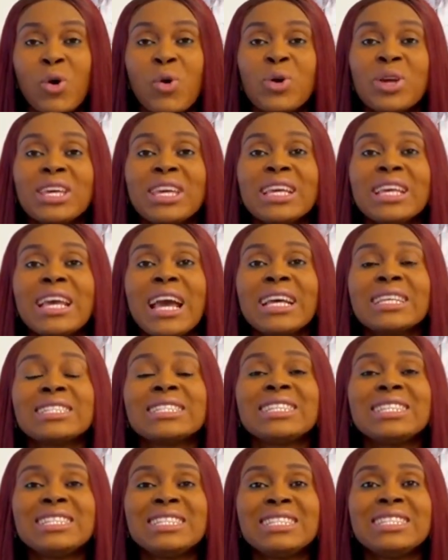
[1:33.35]
Okay, guys,
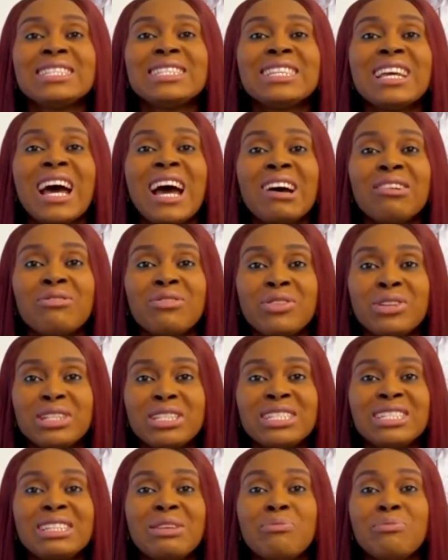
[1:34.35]
this is the
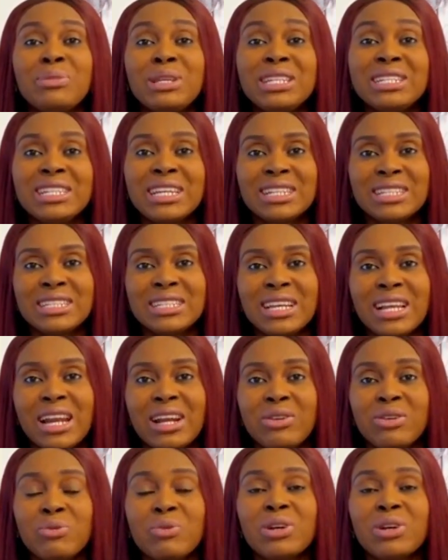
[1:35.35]
average, it's the median salary.